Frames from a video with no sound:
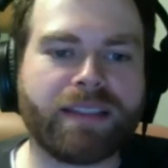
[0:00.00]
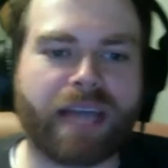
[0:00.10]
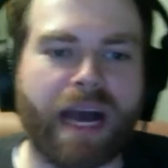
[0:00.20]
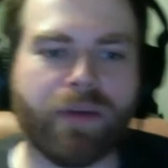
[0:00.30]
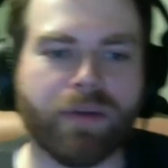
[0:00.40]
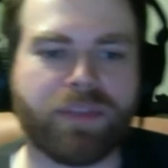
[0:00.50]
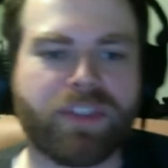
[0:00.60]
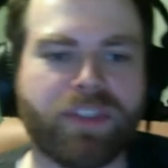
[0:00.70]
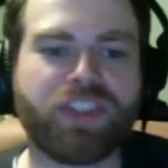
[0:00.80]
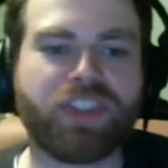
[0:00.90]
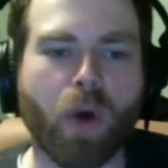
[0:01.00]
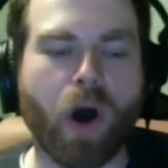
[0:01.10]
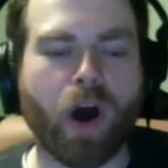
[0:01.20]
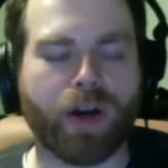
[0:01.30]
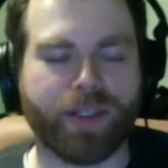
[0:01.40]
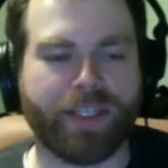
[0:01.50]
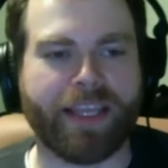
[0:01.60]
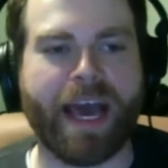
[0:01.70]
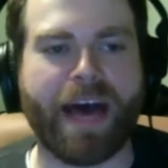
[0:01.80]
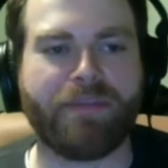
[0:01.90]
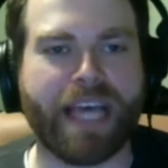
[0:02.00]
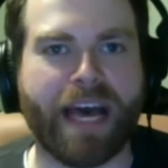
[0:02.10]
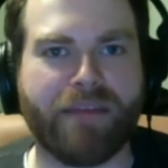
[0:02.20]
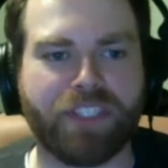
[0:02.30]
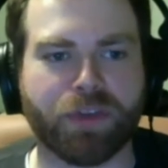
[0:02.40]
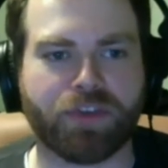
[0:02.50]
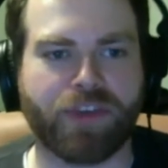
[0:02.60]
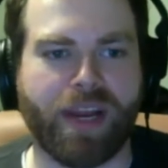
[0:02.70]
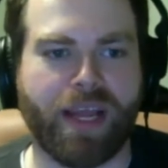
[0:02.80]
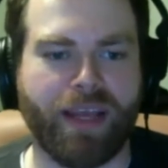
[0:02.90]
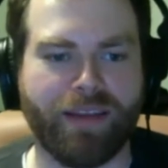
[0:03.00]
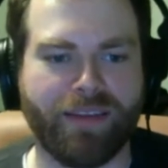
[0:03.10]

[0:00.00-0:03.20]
Skyrim so hard that they have to have children in it?